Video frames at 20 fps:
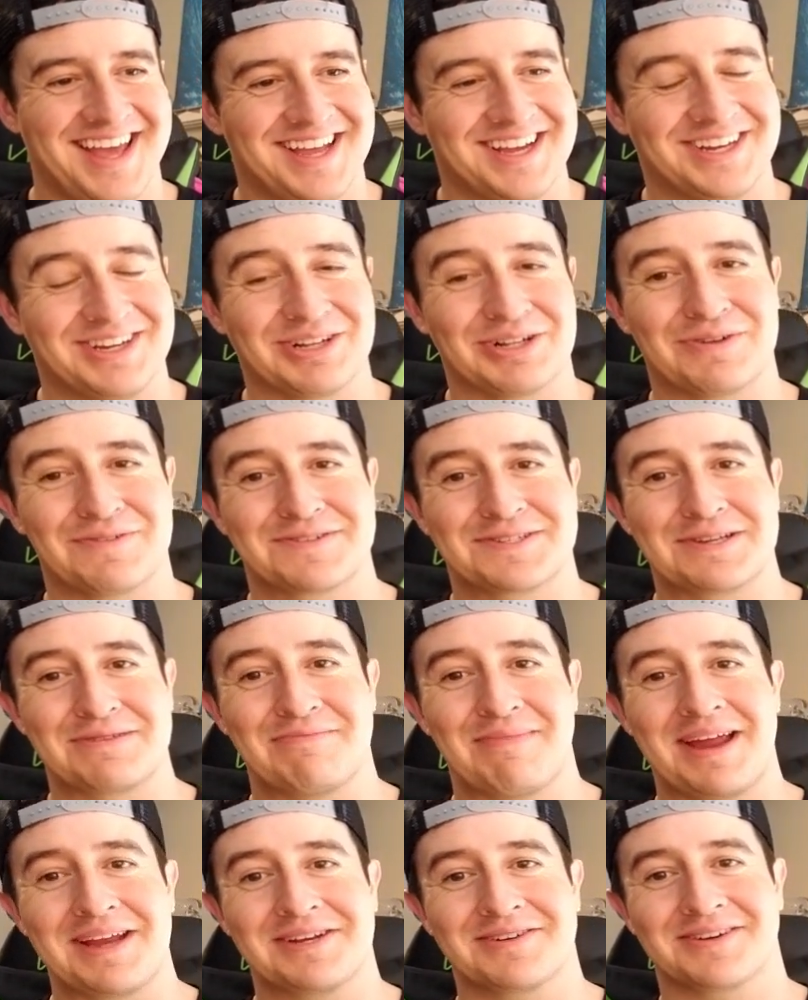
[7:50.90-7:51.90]
Y'all ever seen
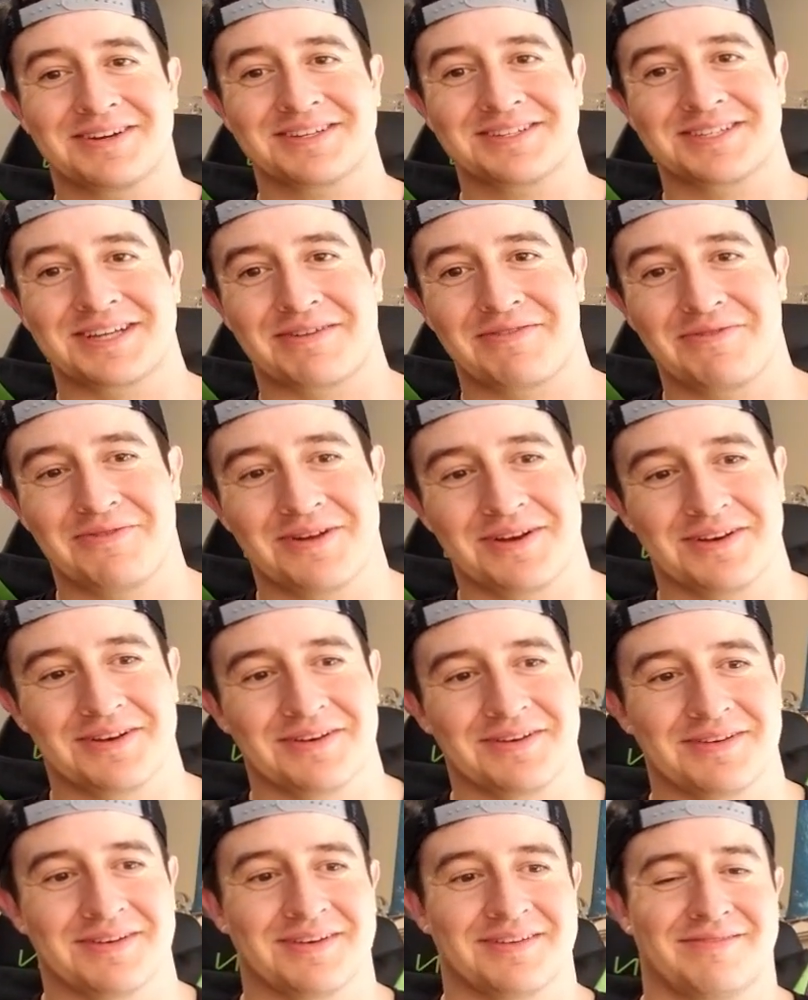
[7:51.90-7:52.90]
Matrix? Is
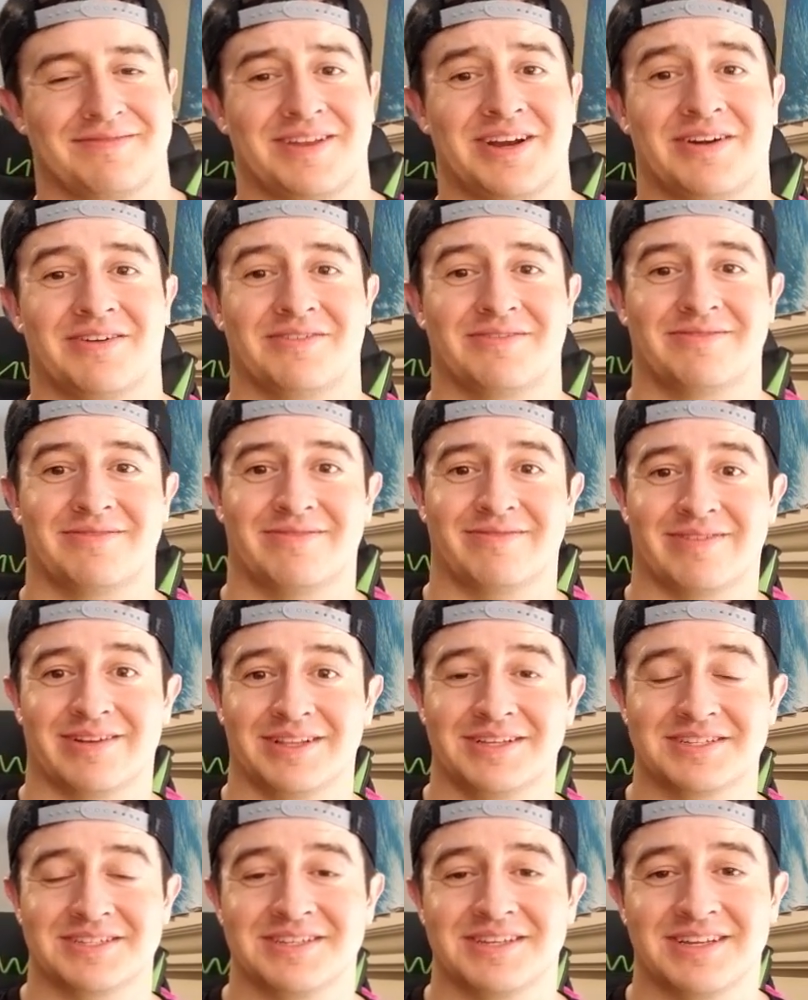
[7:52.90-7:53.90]
everyone there
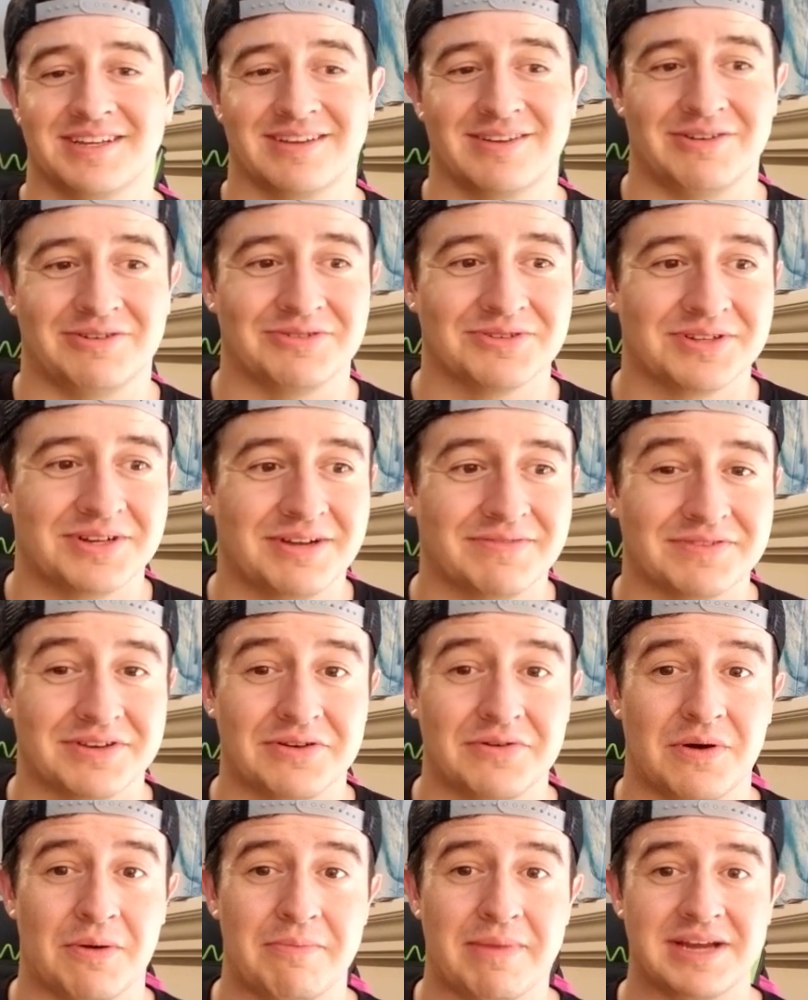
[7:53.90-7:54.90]
listening old enough to
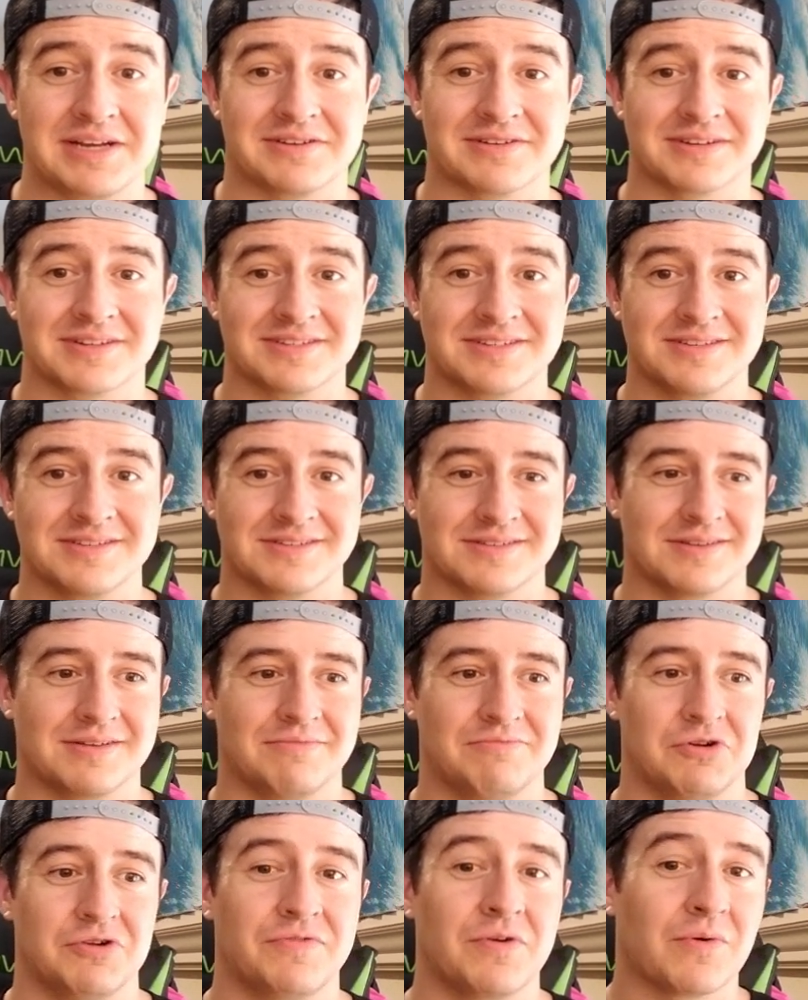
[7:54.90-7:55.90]
know what Matrix is?
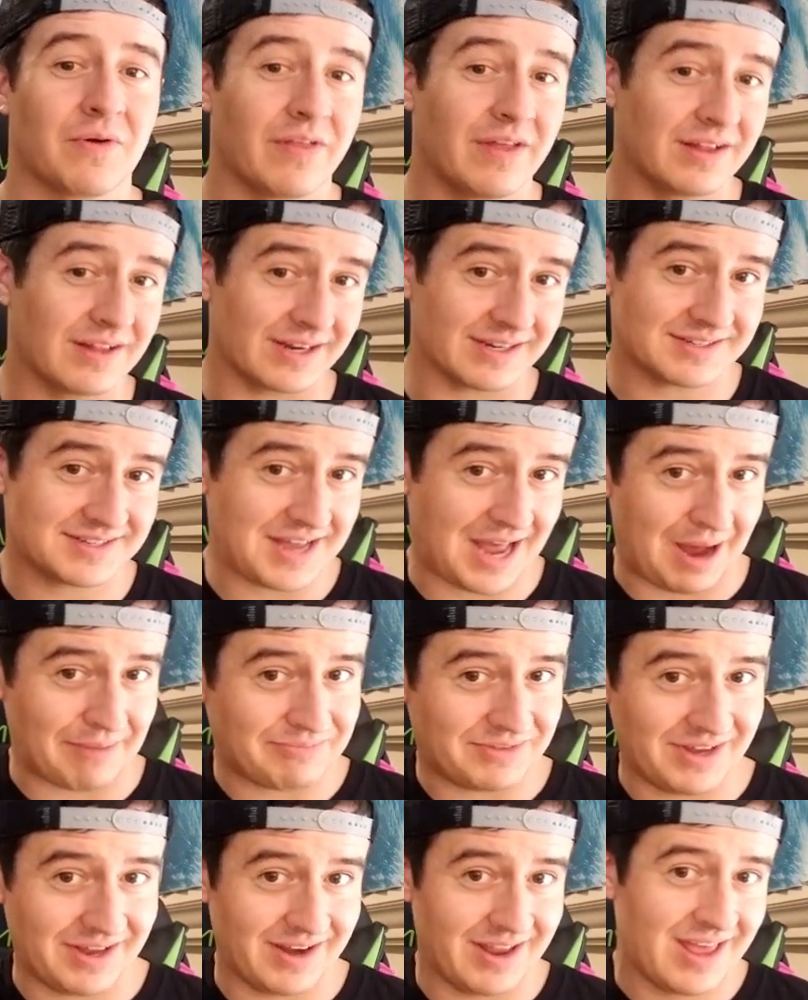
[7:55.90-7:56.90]
Movie where they
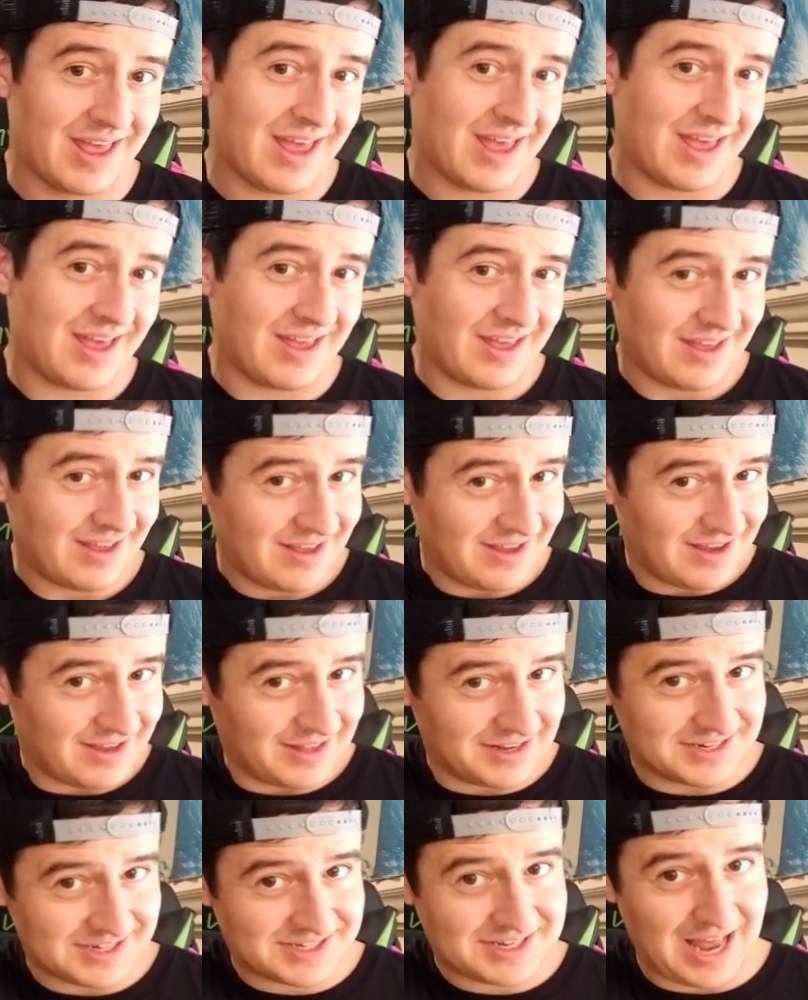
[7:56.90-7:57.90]
tapped in.
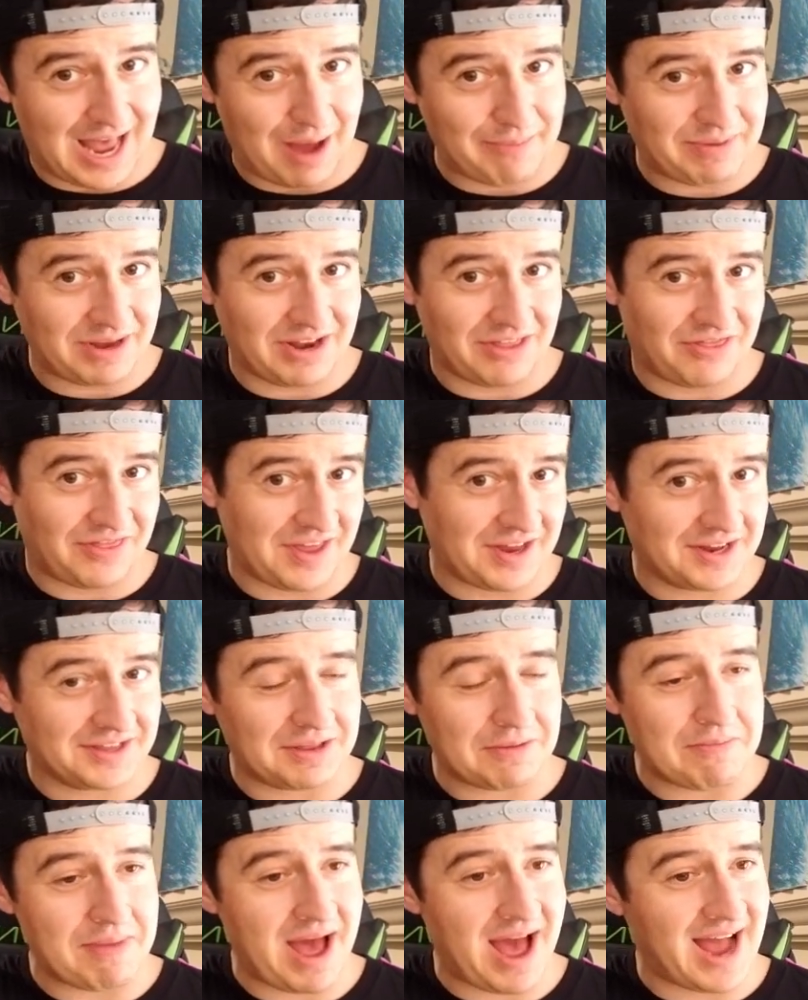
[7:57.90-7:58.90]
They just tap in a thing in
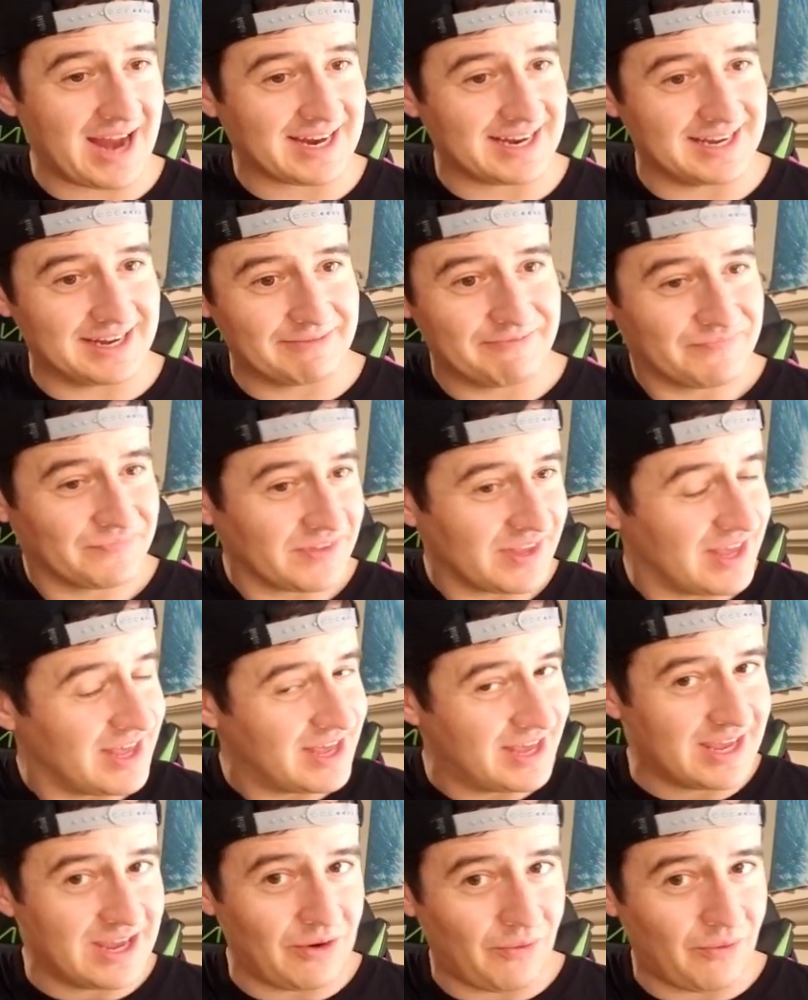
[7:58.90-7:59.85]
the back, and he